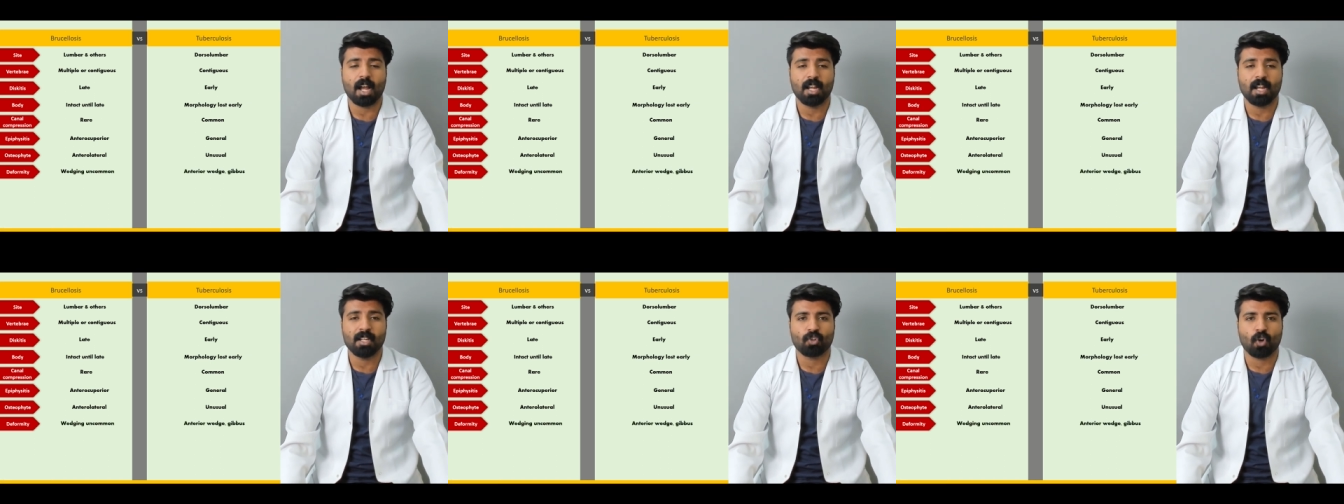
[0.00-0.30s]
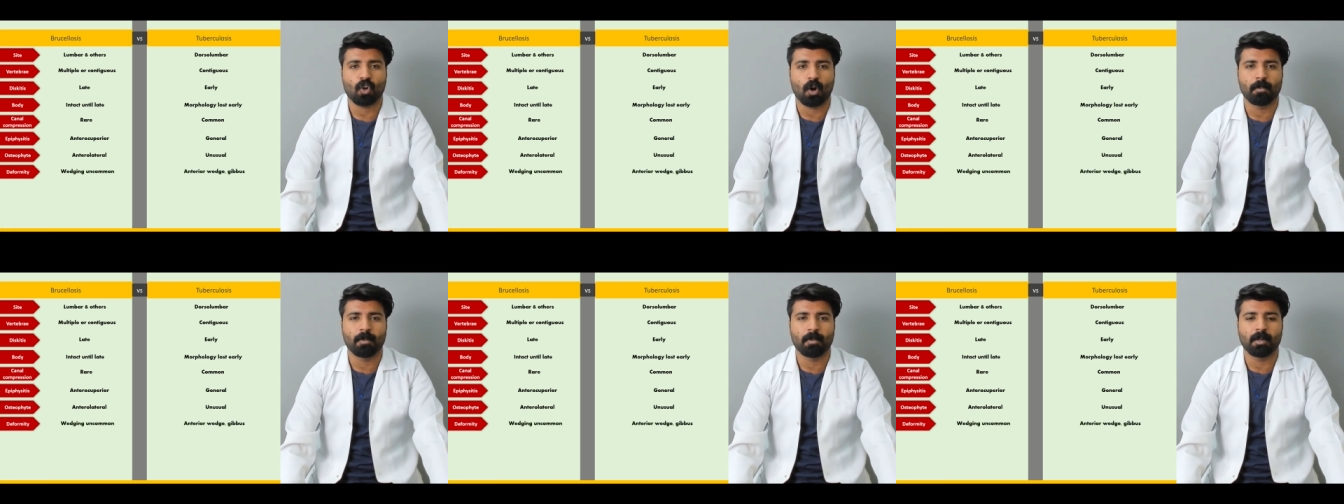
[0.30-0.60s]

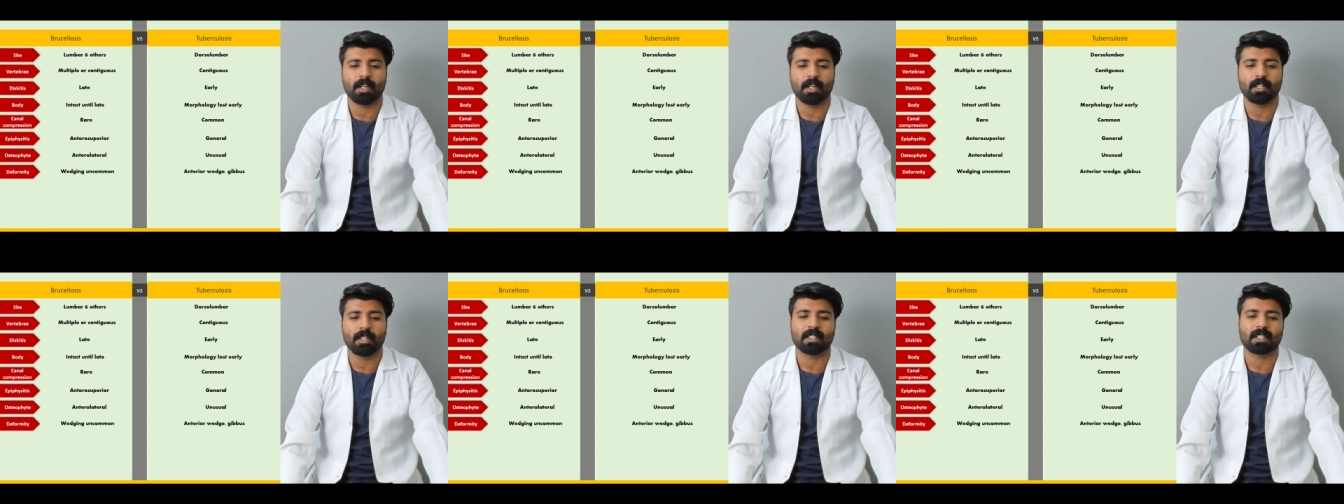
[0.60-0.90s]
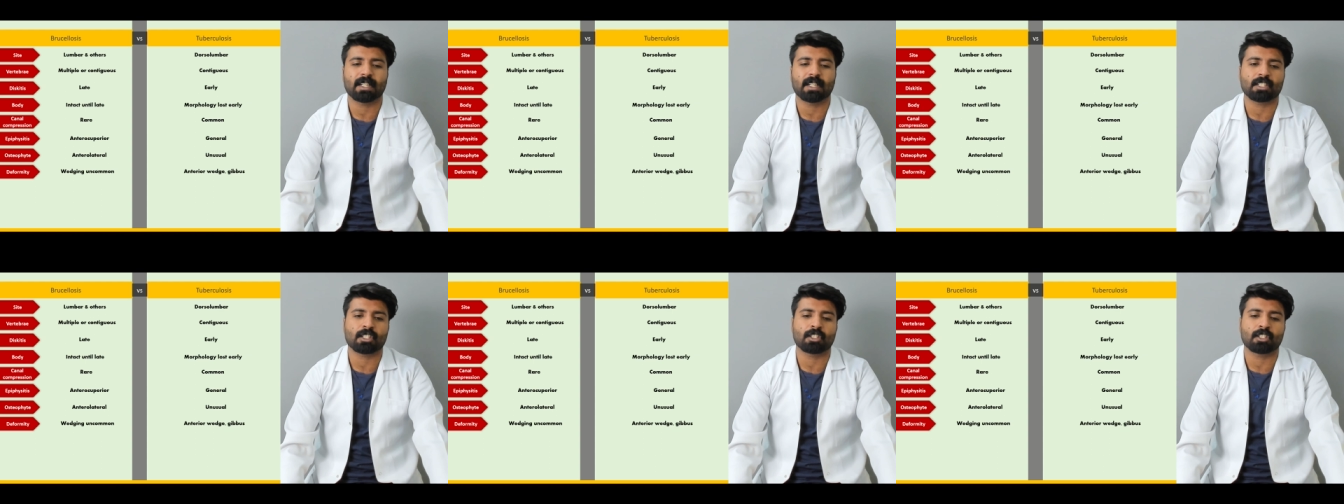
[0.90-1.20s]
uncommon in the
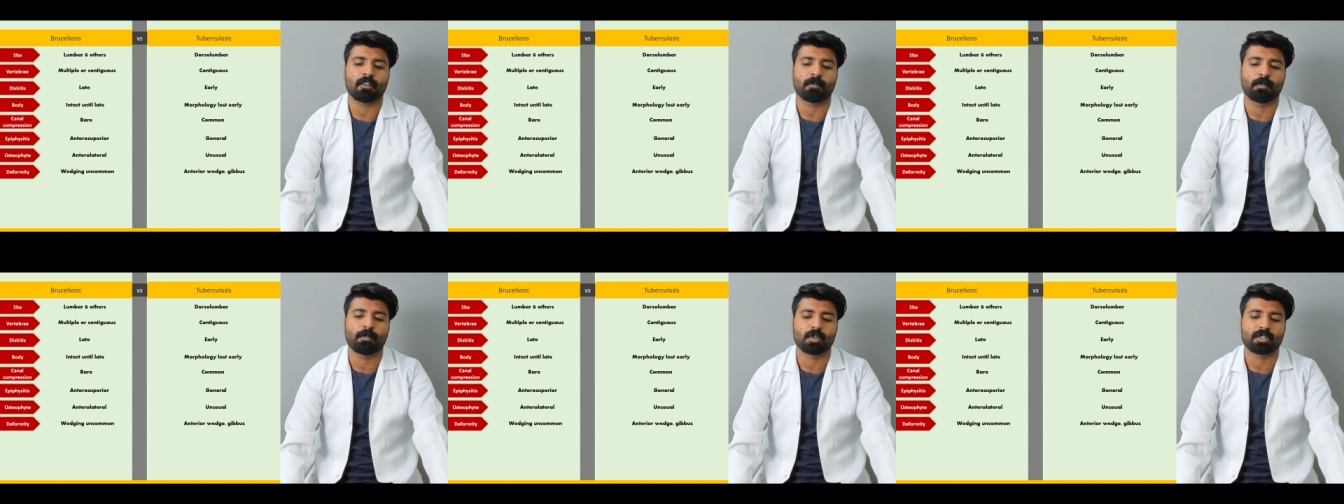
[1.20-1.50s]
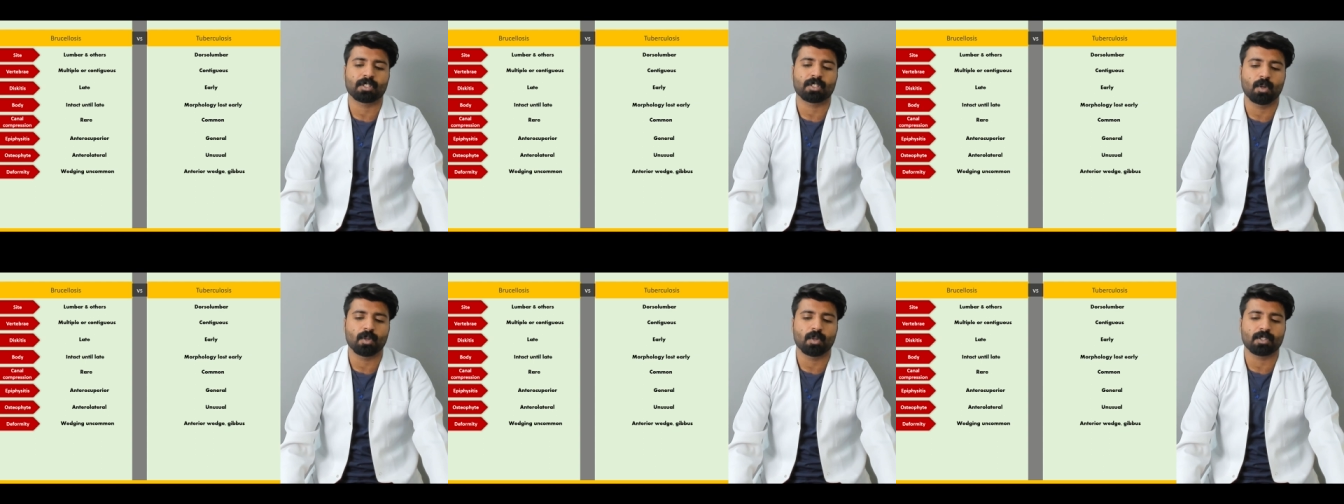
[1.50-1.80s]
cases of
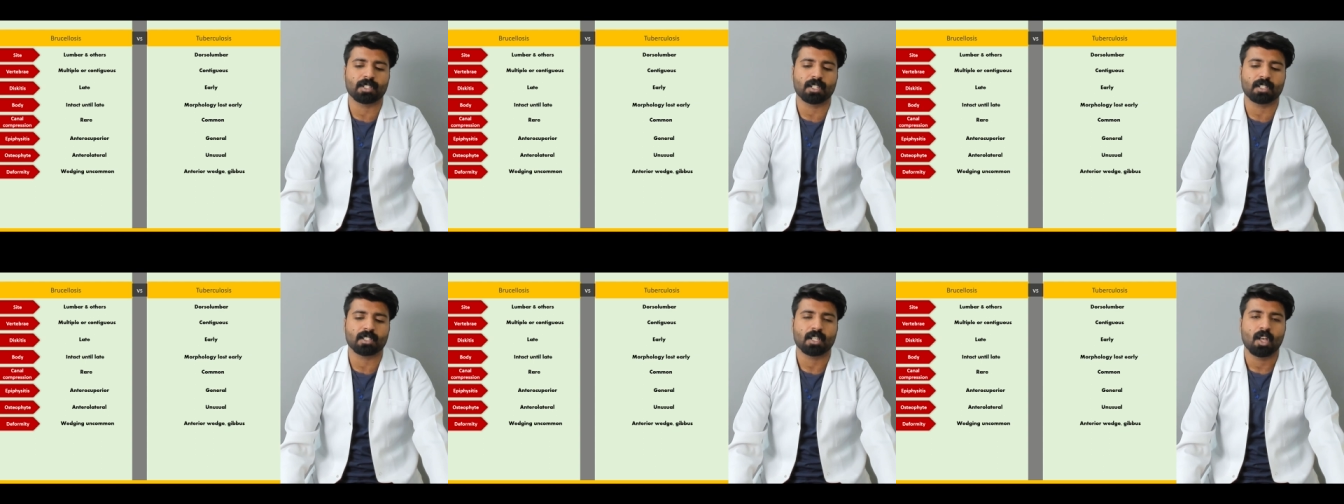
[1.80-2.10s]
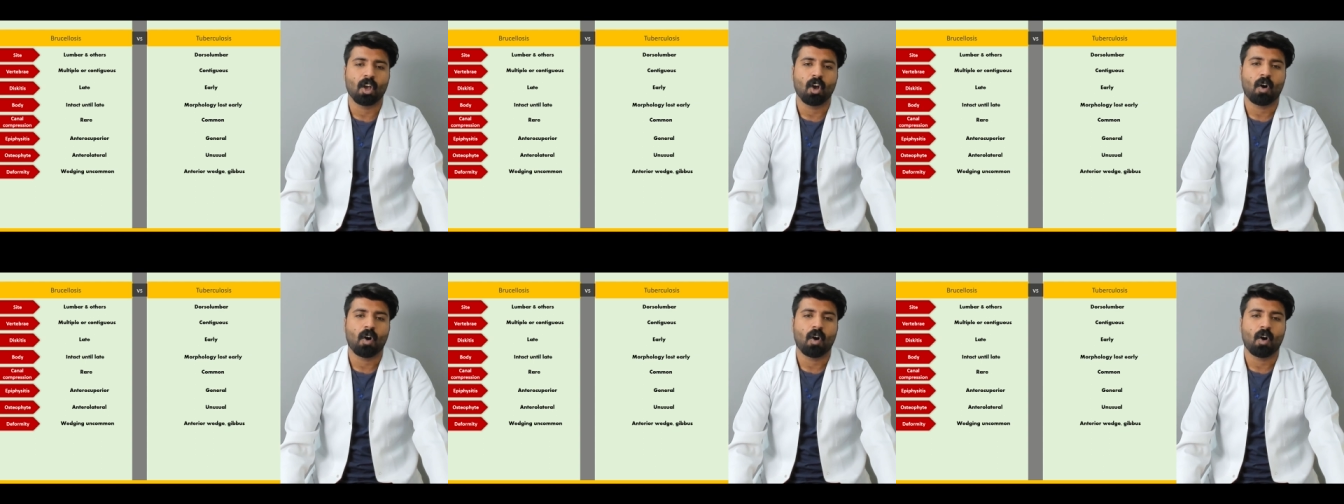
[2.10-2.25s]
brucellosis.